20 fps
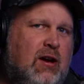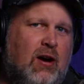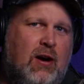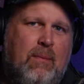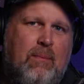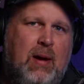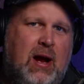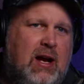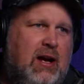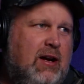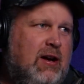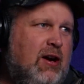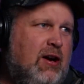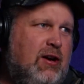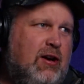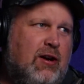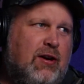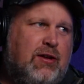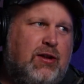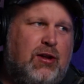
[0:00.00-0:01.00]
On a baited
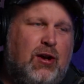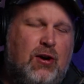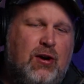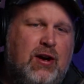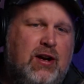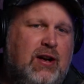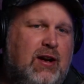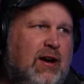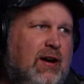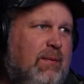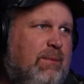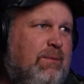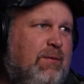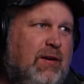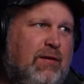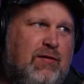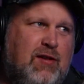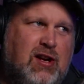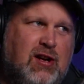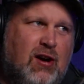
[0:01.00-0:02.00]
hunt, you're 30 to
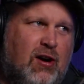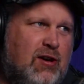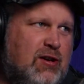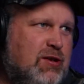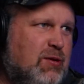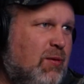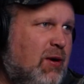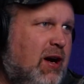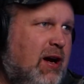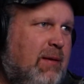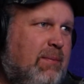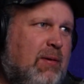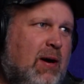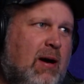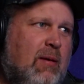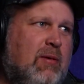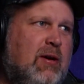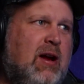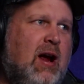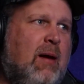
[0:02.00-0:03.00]
50 yards away
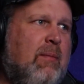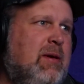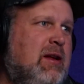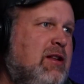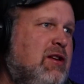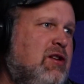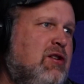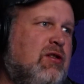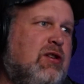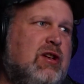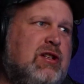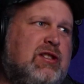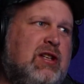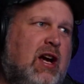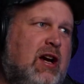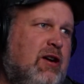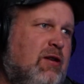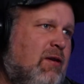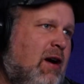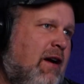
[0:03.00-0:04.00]
probably. I mean, you could
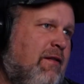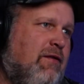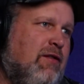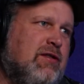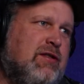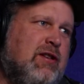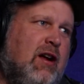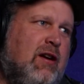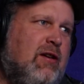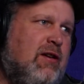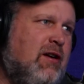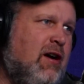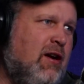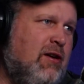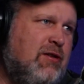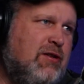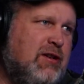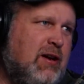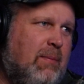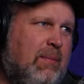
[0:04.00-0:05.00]
set your rifles
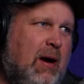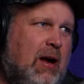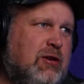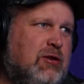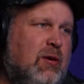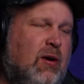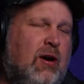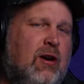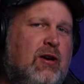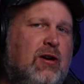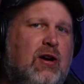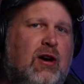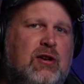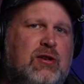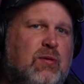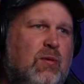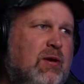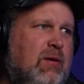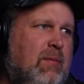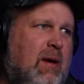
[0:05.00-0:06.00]
hunters up out to 100
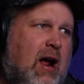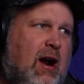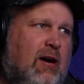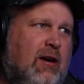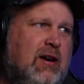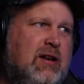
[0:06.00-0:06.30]
yards. It wouldn't matter.